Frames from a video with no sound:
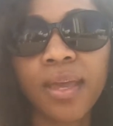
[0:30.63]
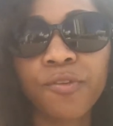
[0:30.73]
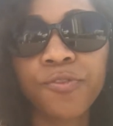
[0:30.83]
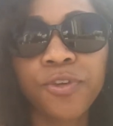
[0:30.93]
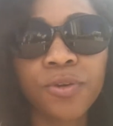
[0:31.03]

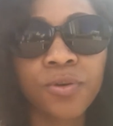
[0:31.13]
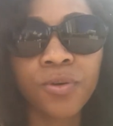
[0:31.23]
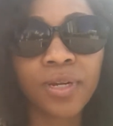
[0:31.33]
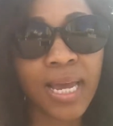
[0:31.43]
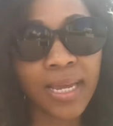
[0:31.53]
If you
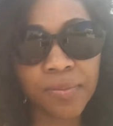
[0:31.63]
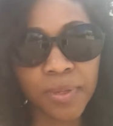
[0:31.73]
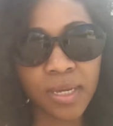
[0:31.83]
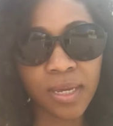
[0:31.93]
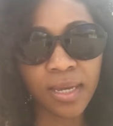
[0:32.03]
are like
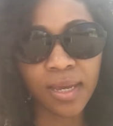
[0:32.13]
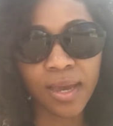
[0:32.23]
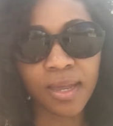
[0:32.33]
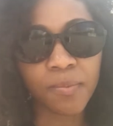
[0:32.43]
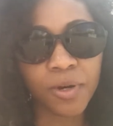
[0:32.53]
me,
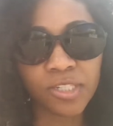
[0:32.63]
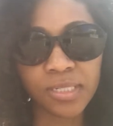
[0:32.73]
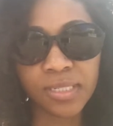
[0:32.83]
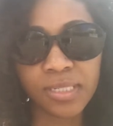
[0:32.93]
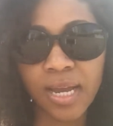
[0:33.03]
an
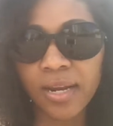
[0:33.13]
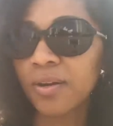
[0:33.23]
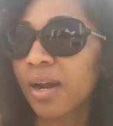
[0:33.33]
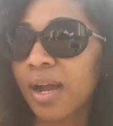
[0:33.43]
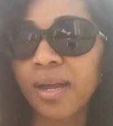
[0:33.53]
emerging
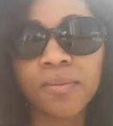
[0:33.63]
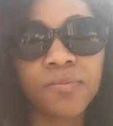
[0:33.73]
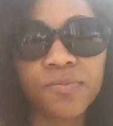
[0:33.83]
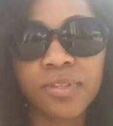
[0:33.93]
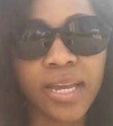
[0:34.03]
designer,
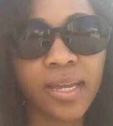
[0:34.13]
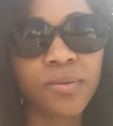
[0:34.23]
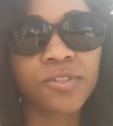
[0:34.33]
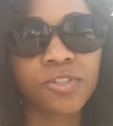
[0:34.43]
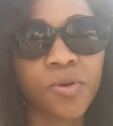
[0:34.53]
I'm like
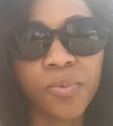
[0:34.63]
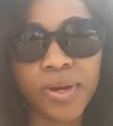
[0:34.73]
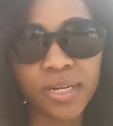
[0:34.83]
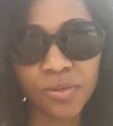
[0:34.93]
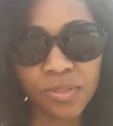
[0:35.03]
so
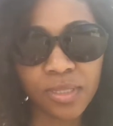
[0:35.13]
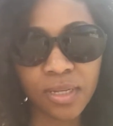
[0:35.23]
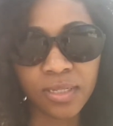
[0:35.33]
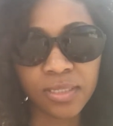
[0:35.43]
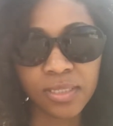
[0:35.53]
brand new to
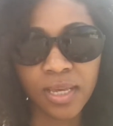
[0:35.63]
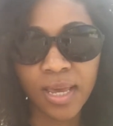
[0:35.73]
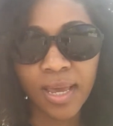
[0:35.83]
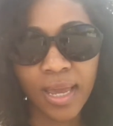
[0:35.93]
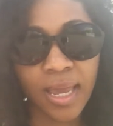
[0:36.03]
this
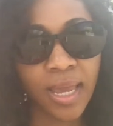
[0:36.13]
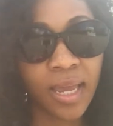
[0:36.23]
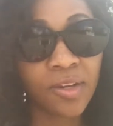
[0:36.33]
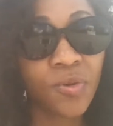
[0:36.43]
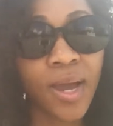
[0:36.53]

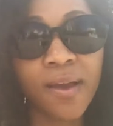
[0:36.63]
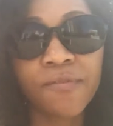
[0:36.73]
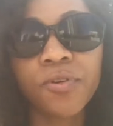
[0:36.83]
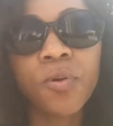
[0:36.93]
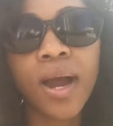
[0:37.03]
and you
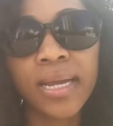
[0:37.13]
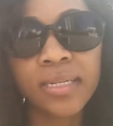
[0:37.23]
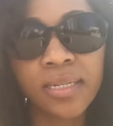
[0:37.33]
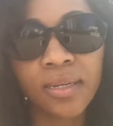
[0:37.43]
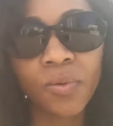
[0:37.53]
have no
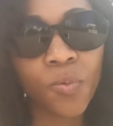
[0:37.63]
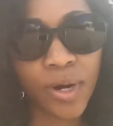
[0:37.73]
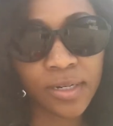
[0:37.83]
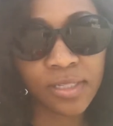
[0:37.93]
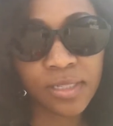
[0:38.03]
idea
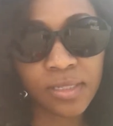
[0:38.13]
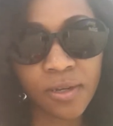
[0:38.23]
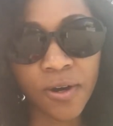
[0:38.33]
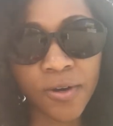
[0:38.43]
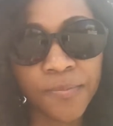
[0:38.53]
where to
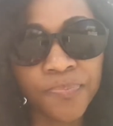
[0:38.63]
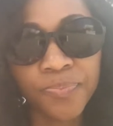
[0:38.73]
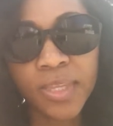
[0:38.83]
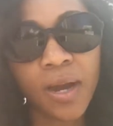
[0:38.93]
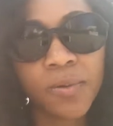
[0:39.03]
start,
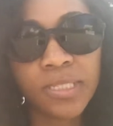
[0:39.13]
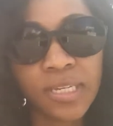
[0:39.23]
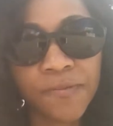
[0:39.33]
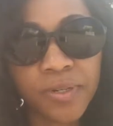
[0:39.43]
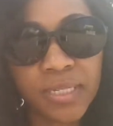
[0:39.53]
I would
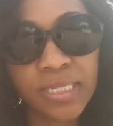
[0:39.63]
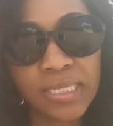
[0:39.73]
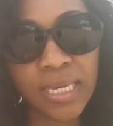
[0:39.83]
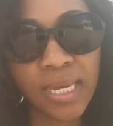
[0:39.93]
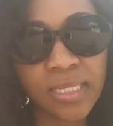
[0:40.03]
definitely
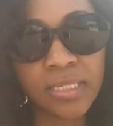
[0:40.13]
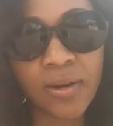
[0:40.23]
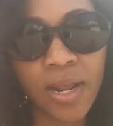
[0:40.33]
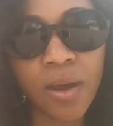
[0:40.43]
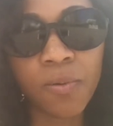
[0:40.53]
say
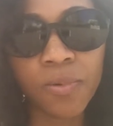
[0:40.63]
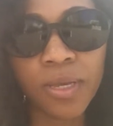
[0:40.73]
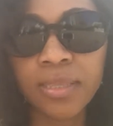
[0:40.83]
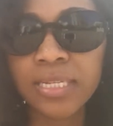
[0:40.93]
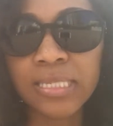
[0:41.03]
start out
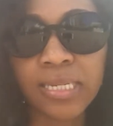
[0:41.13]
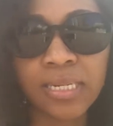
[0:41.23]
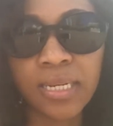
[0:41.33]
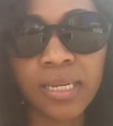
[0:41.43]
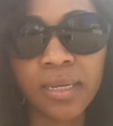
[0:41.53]
with
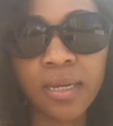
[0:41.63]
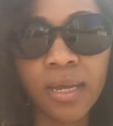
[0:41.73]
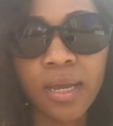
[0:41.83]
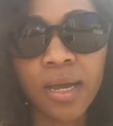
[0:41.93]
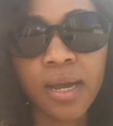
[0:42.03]
attending
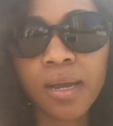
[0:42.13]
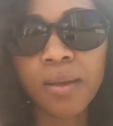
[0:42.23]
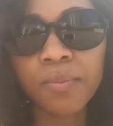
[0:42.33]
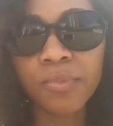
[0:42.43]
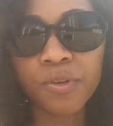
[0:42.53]

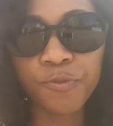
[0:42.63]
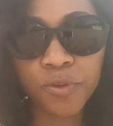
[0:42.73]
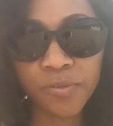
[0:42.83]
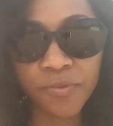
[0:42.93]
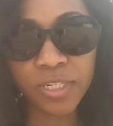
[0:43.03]
a few
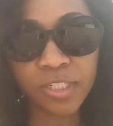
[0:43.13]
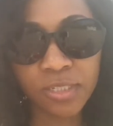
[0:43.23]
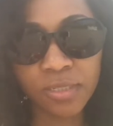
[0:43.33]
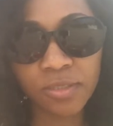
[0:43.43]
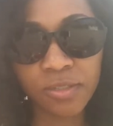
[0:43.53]

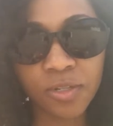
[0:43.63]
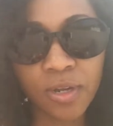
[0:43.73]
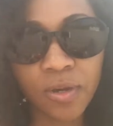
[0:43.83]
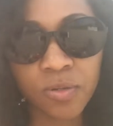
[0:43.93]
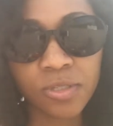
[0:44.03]
conventions,
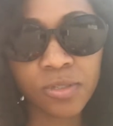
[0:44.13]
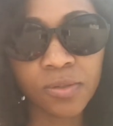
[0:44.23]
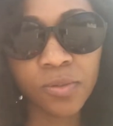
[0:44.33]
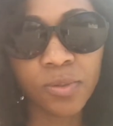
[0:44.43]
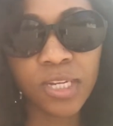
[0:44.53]

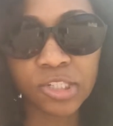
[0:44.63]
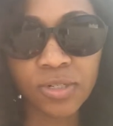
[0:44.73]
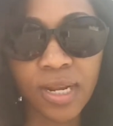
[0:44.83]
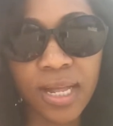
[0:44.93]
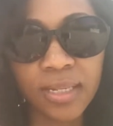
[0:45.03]
to get
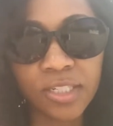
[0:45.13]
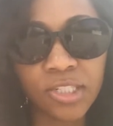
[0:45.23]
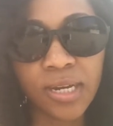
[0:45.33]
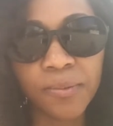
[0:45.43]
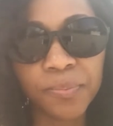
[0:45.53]
your knowledge
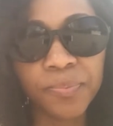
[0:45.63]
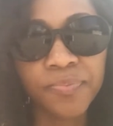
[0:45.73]
up,